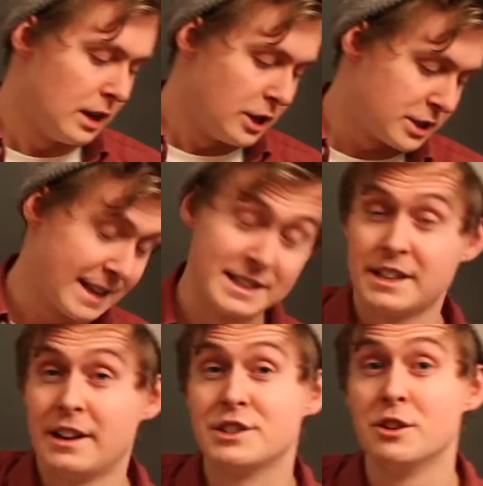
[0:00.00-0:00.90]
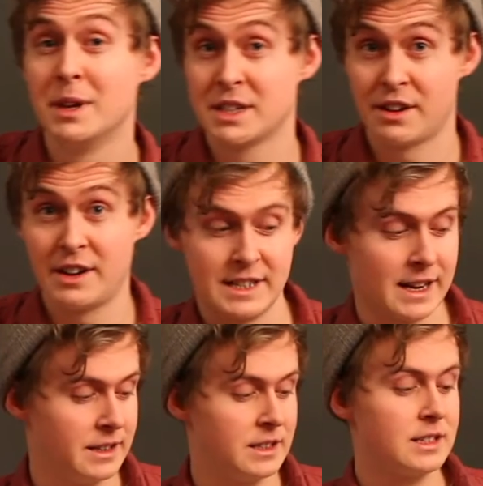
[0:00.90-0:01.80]
So that's there at 2 minutes 30
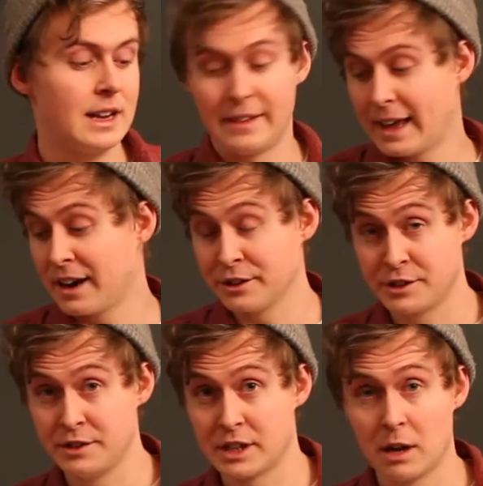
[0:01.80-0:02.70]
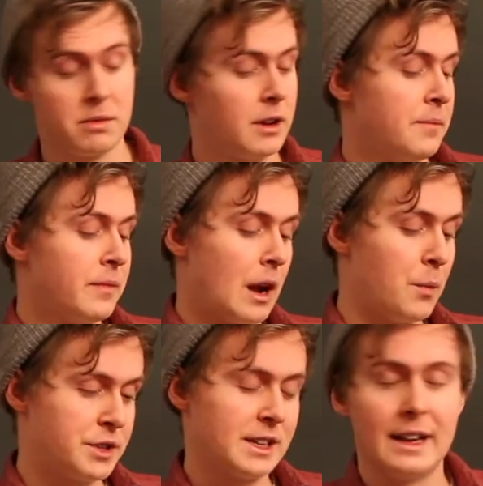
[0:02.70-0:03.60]
seconds, and the kettle's used up, and
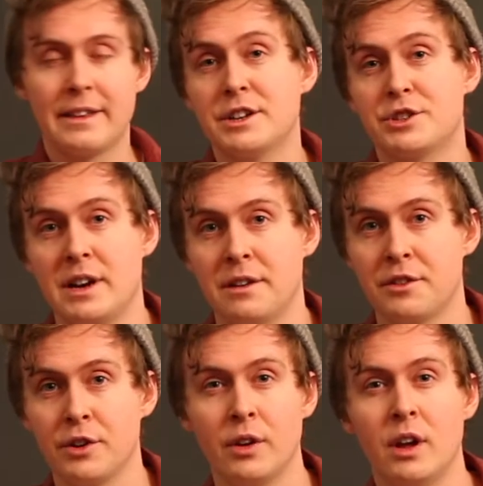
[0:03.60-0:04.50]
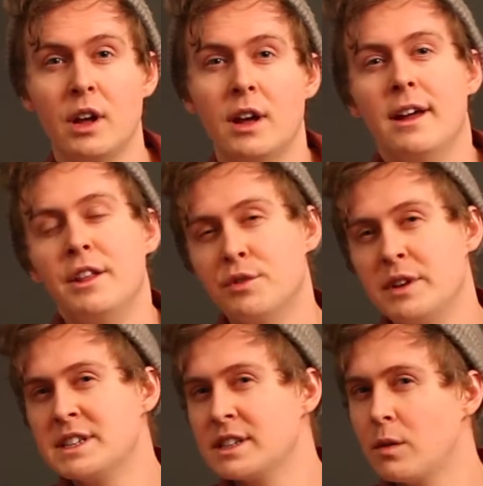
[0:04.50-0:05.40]
we're just going to let that drain through. The
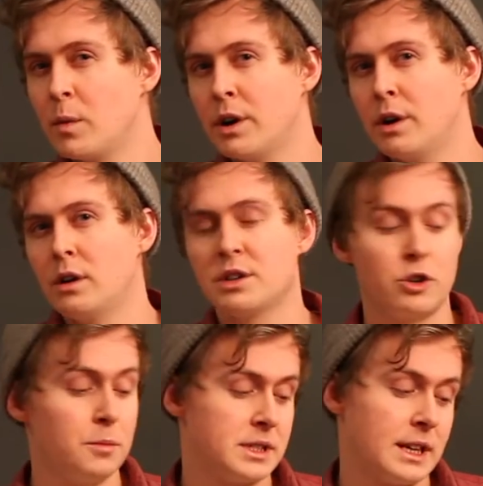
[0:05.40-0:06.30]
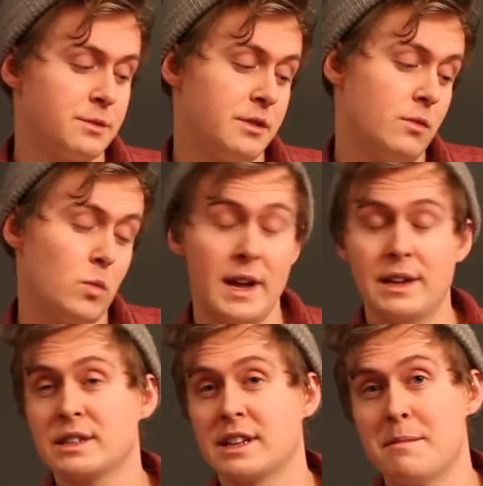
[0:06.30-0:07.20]
reason that we're so precise with the
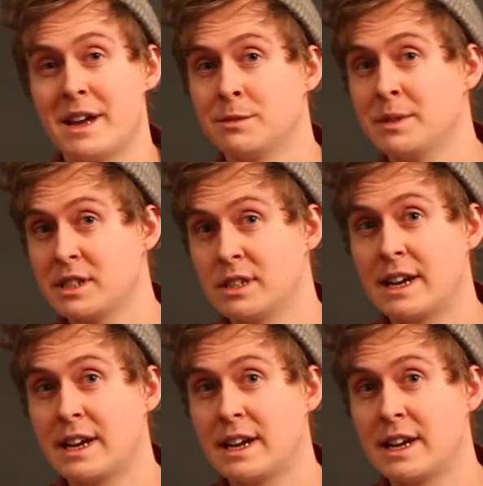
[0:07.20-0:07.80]
weights and the measurements of the